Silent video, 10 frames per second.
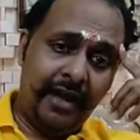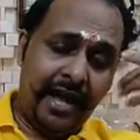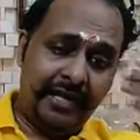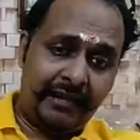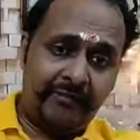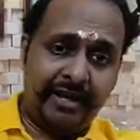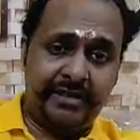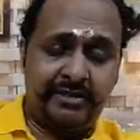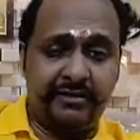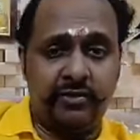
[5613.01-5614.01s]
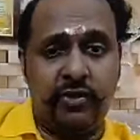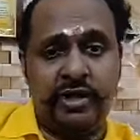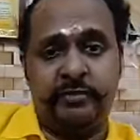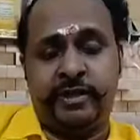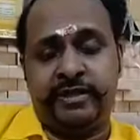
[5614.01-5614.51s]
Otherwise, no
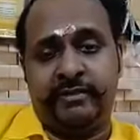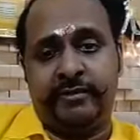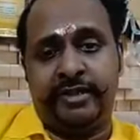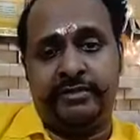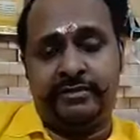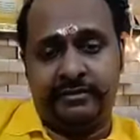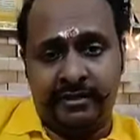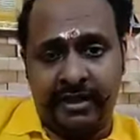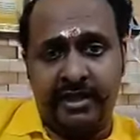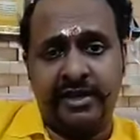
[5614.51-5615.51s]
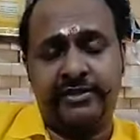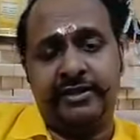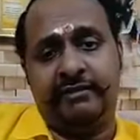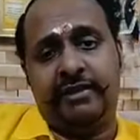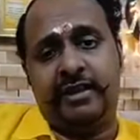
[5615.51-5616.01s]
inspection means that also
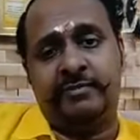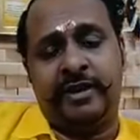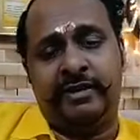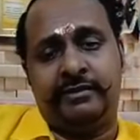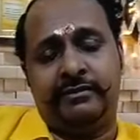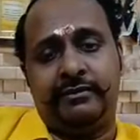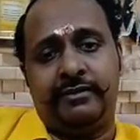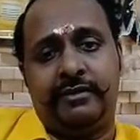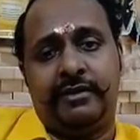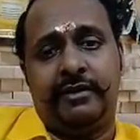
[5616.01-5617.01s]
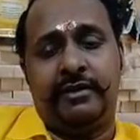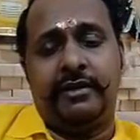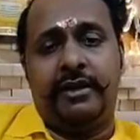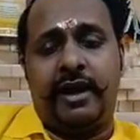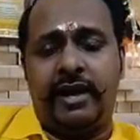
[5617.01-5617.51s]
they will not spend.
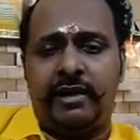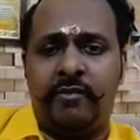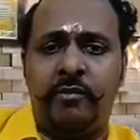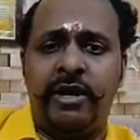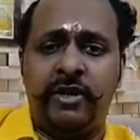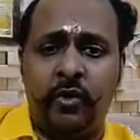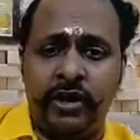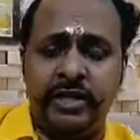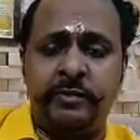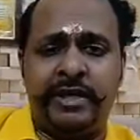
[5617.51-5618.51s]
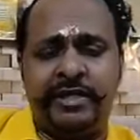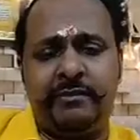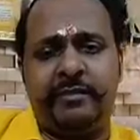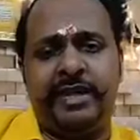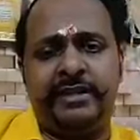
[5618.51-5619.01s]
And the moment no
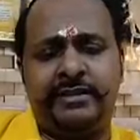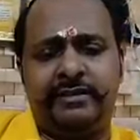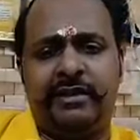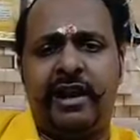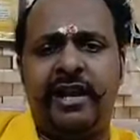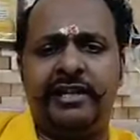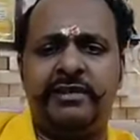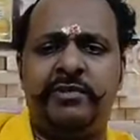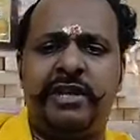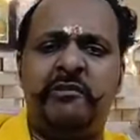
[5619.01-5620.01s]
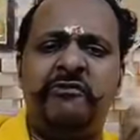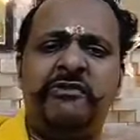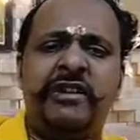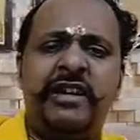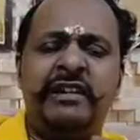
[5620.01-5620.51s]
inspection means the colleges become
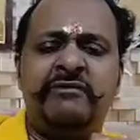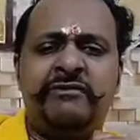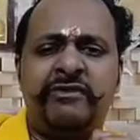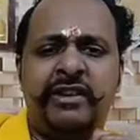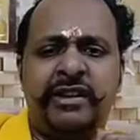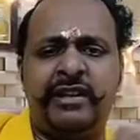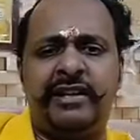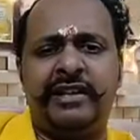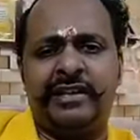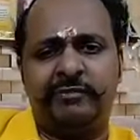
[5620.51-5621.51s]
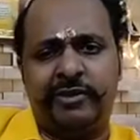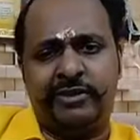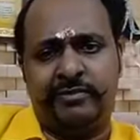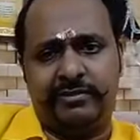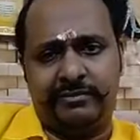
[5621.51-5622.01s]
very, very
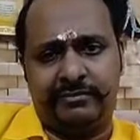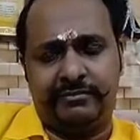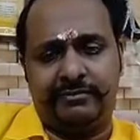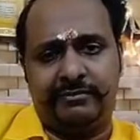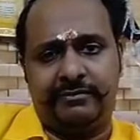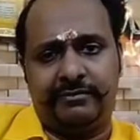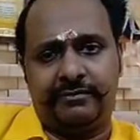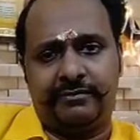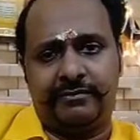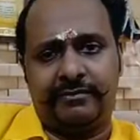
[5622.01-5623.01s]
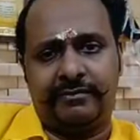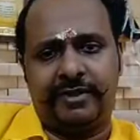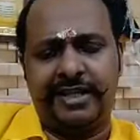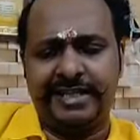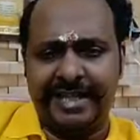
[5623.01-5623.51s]
irresponsible.
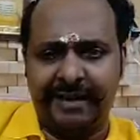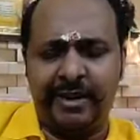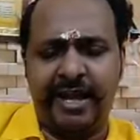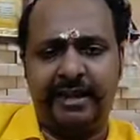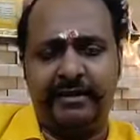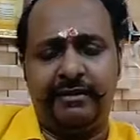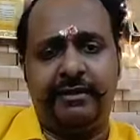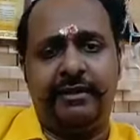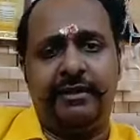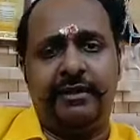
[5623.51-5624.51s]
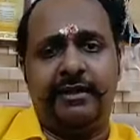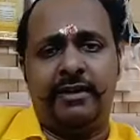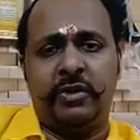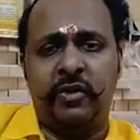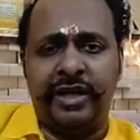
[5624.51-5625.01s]
It's same like
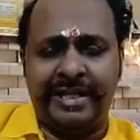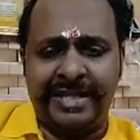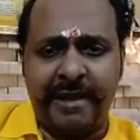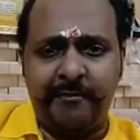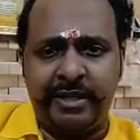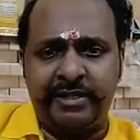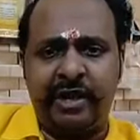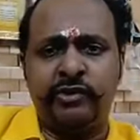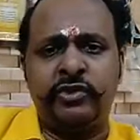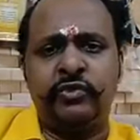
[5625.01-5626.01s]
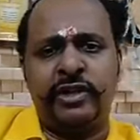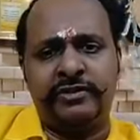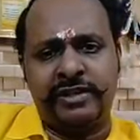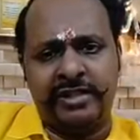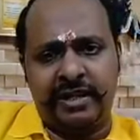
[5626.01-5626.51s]
no exam means how the students
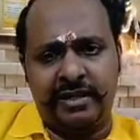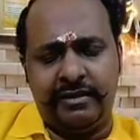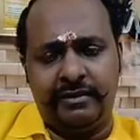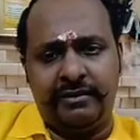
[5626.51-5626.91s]
will study.